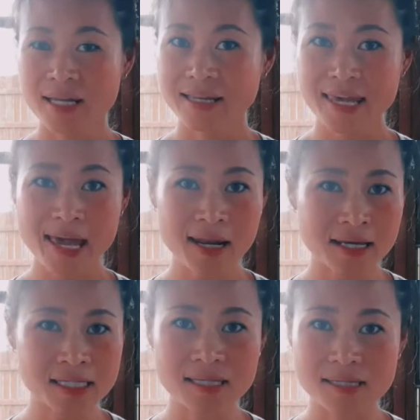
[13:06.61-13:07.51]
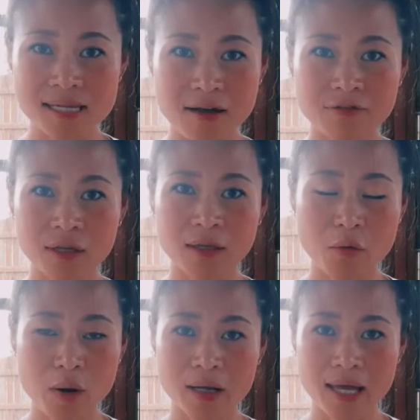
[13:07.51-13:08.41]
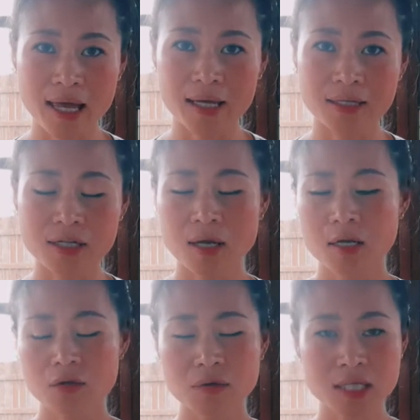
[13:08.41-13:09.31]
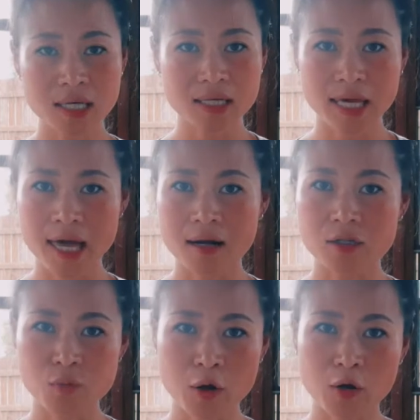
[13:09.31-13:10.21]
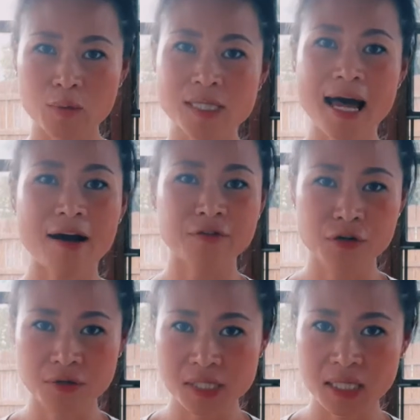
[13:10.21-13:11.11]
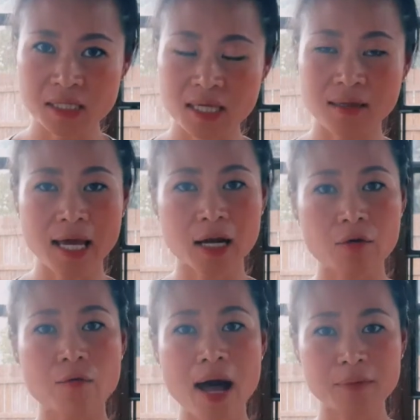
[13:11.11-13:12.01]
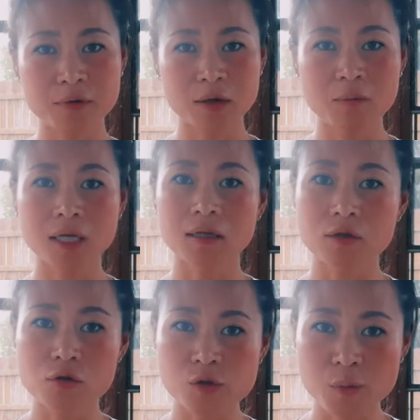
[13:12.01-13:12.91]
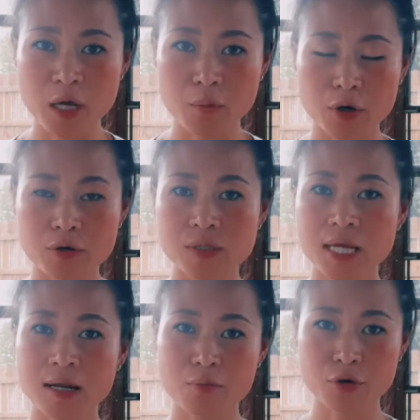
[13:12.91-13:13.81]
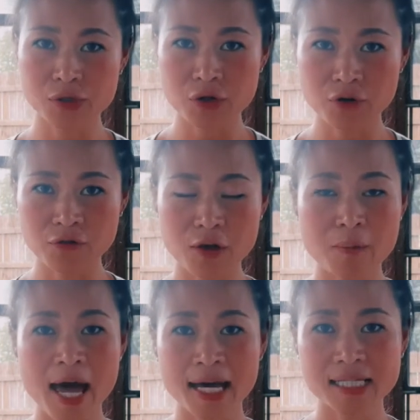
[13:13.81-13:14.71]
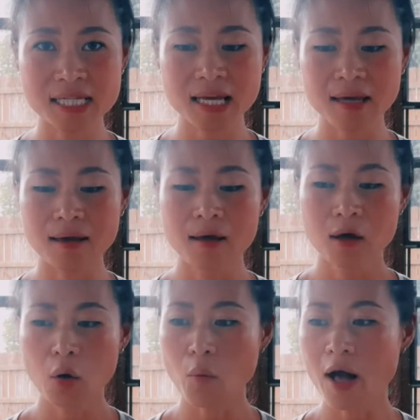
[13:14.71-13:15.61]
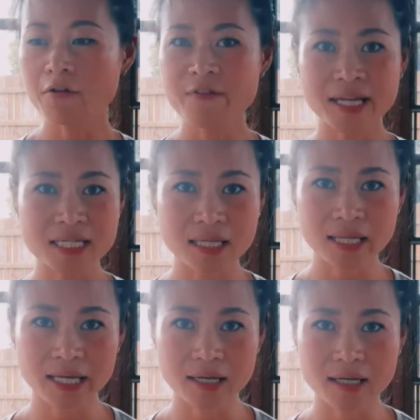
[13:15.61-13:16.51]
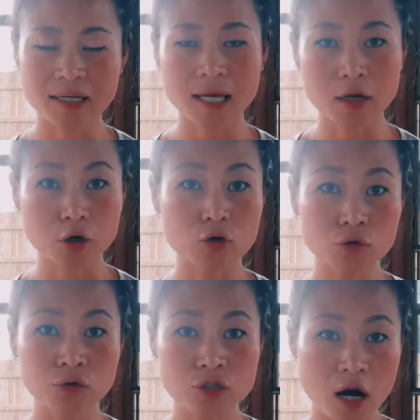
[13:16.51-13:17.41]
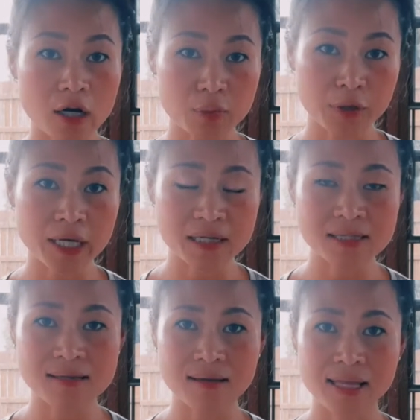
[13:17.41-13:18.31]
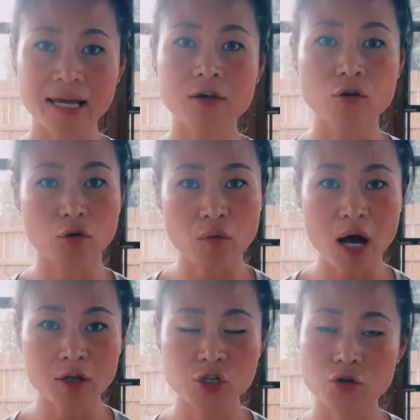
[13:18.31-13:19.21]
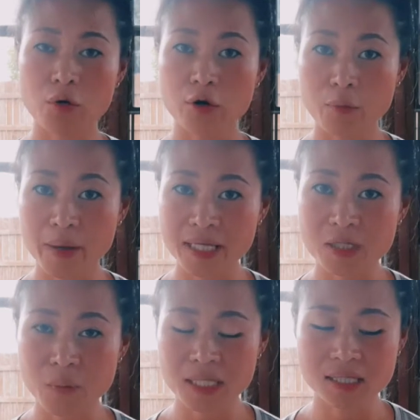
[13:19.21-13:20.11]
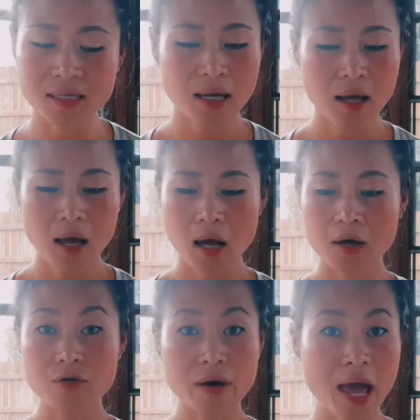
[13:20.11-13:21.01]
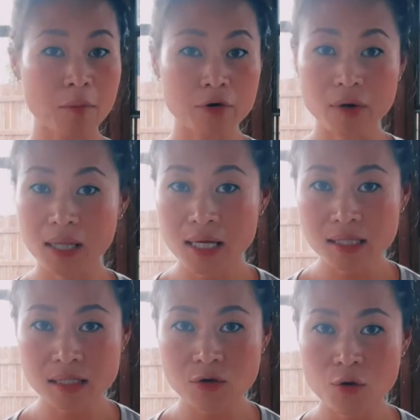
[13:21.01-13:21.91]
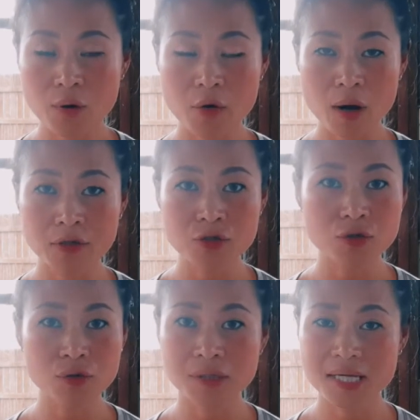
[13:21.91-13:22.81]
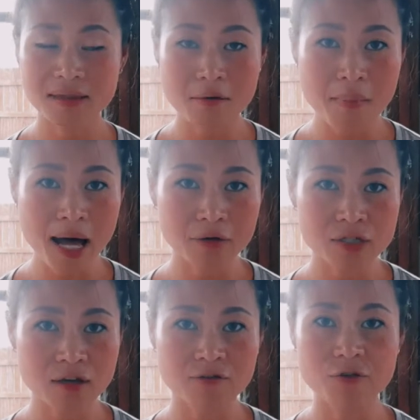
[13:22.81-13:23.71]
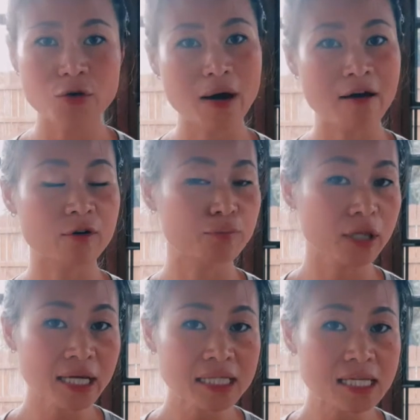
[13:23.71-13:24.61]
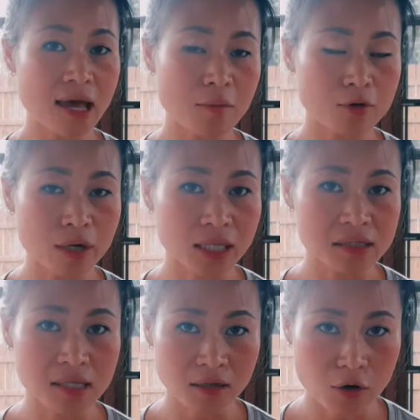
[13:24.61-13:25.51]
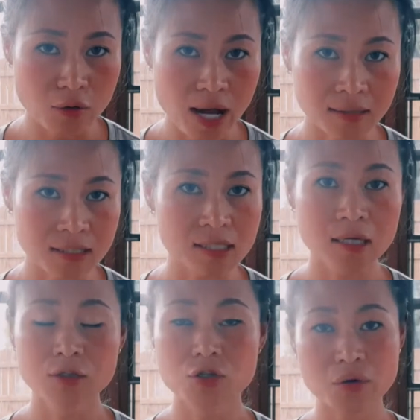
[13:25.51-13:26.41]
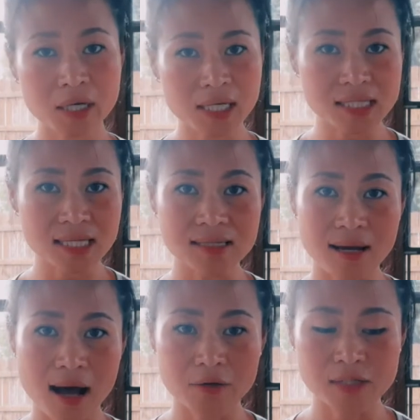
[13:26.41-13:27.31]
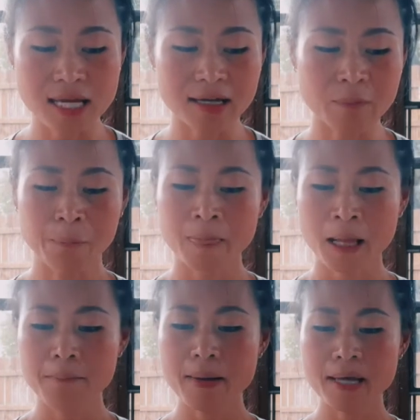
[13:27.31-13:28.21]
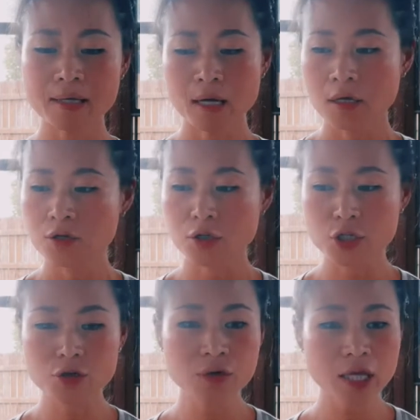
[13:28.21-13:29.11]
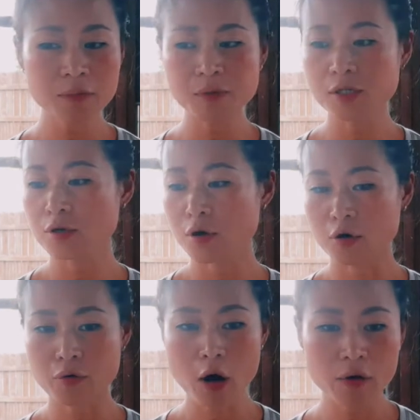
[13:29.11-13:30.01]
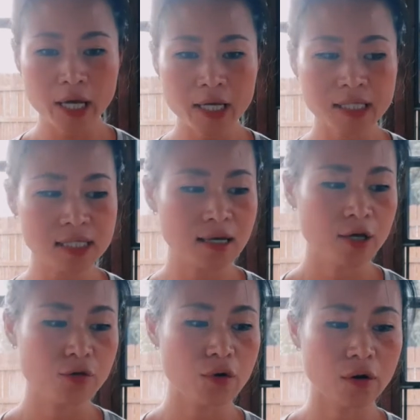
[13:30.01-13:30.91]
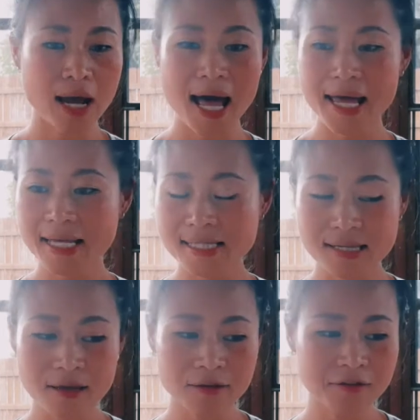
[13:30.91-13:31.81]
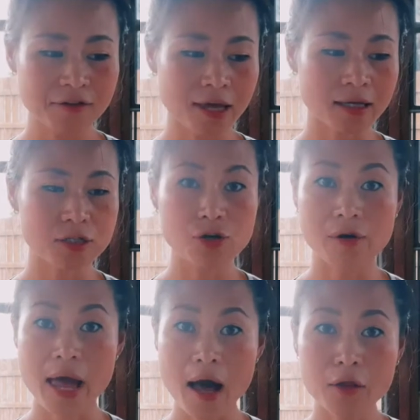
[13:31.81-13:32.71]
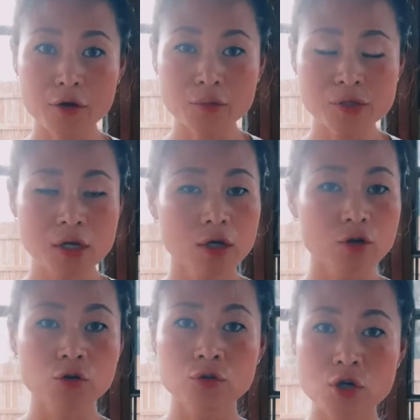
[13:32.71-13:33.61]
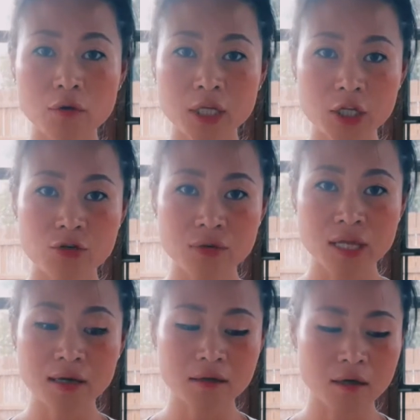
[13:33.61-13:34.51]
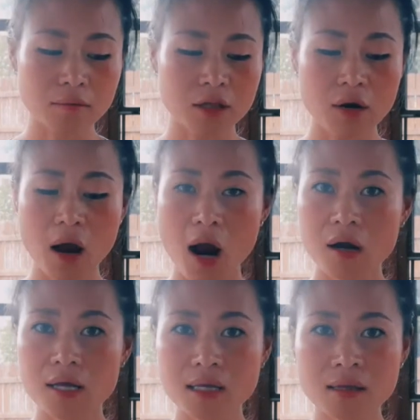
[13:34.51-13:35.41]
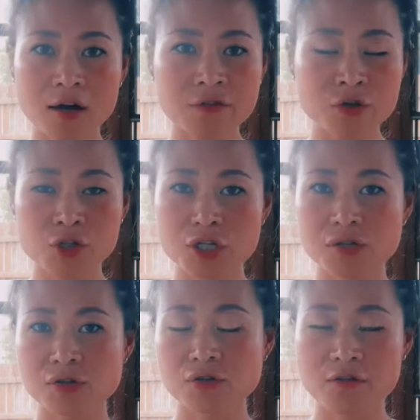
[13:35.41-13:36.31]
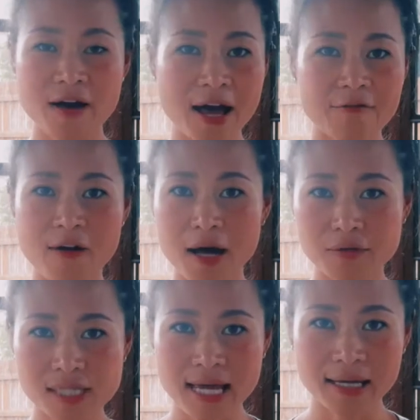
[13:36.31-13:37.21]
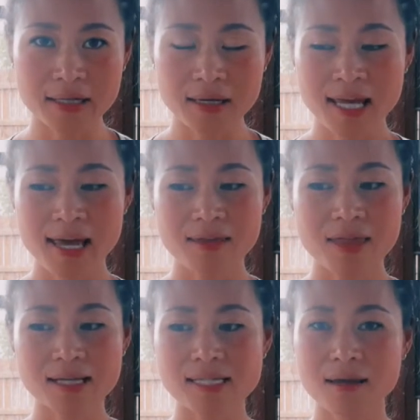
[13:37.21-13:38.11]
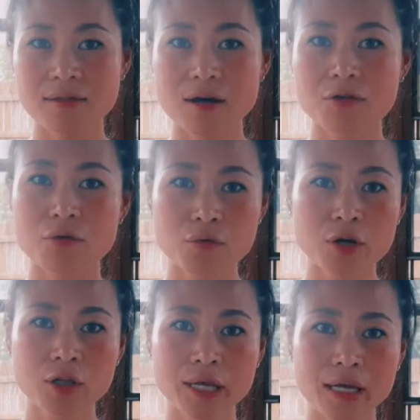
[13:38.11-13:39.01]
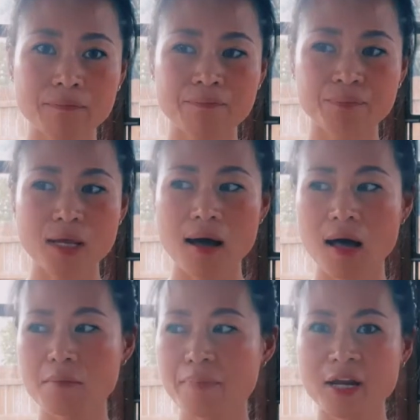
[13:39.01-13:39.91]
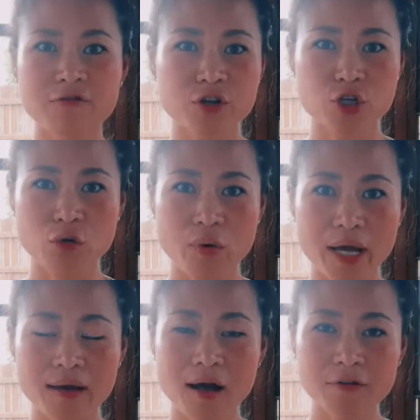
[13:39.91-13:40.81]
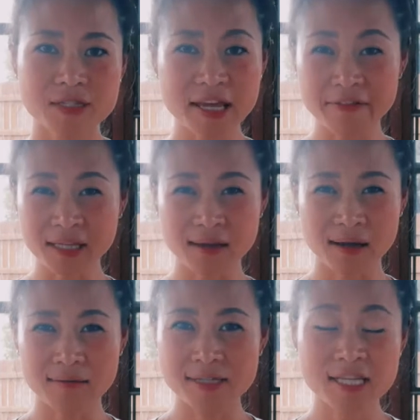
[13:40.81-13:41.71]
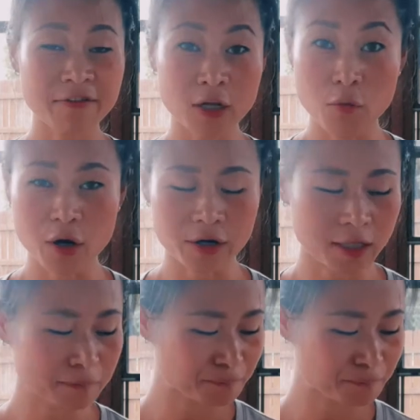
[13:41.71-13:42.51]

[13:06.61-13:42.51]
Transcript: Cannas is definitely one kind. You dig the cannas bulbs after season and wrap them in the newspapers and preserve them at a well ventilated and cool dark place like your garage or your basement. Your amaryllis, you would want to dig them out if you ever plant amaryllis in the ground during the season outside. But your tulips, your crocus, your hyacinths, and your alliums, you don't need to dig them. They're hardy enough to just survive outside, and that's another really beneficial way of saving the work.